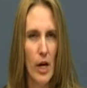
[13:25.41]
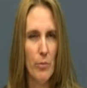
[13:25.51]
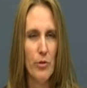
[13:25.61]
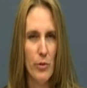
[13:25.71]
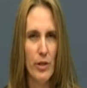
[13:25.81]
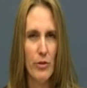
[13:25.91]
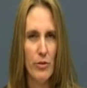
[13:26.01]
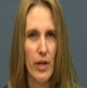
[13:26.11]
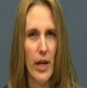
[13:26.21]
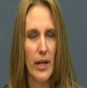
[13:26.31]
helps you
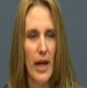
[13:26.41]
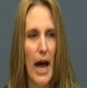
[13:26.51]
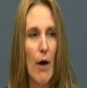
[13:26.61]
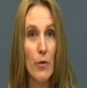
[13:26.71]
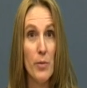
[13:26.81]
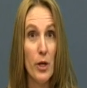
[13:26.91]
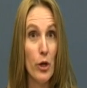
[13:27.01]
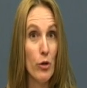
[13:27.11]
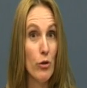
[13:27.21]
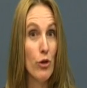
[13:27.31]
understand how to be
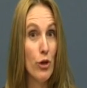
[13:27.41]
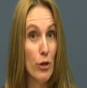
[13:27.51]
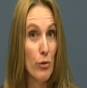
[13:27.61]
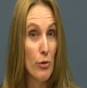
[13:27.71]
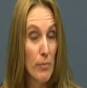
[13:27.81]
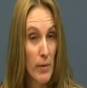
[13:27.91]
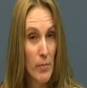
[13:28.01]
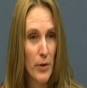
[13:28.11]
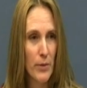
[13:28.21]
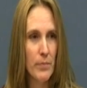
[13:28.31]
a good group
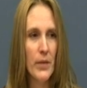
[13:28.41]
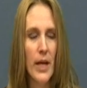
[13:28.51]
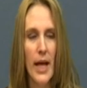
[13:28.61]
member.